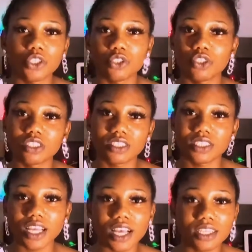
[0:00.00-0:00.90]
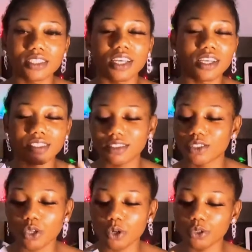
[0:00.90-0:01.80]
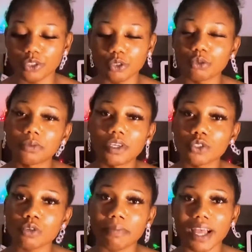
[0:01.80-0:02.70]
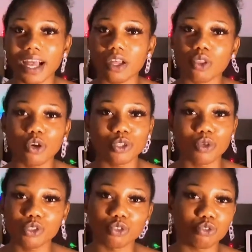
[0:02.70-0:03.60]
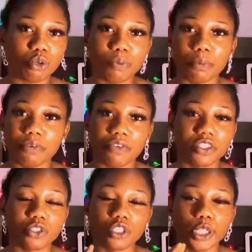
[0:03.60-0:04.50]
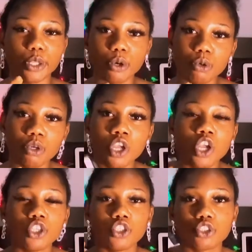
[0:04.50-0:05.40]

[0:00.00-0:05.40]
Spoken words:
you understand, and so you want to back out or you want to drop your profession. No, you